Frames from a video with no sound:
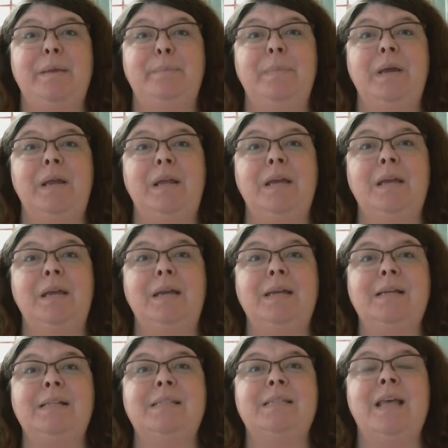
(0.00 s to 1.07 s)

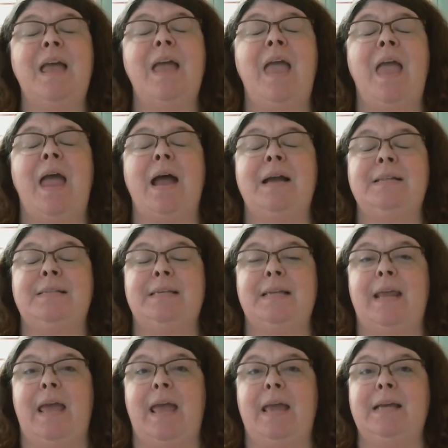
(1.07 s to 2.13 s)
Minutes. And
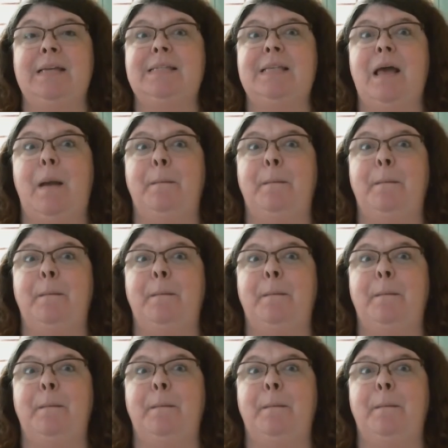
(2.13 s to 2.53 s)
today's